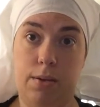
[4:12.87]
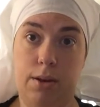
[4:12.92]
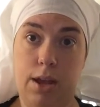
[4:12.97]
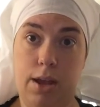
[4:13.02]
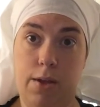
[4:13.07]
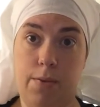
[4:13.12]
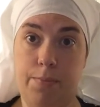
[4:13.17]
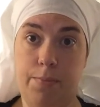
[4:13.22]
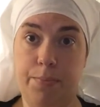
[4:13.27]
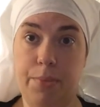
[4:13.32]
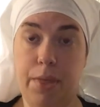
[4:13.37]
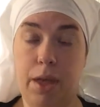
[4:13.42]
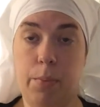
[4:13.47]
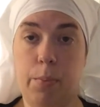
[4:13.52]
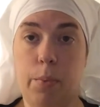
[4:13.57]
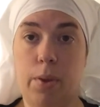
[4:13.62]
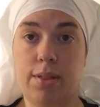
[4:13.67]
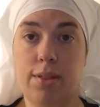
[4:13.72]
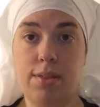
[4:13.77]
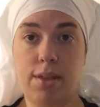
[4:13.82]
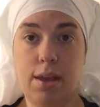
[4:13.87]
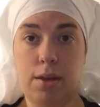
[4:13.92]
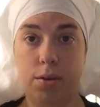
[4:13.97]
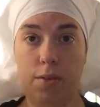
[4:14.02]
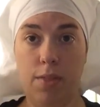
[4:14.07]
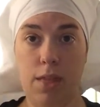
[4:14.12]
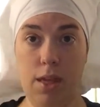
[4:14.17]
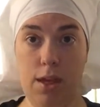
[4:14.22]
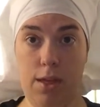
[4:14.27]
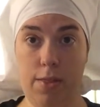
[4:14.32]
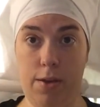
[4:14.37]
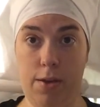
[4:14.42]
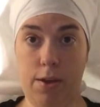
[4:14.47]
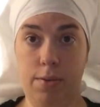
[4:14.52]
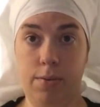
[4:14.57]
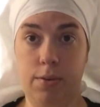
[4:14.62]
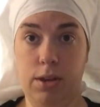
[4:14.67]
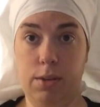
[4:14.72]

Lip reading: Now, on one side or the other,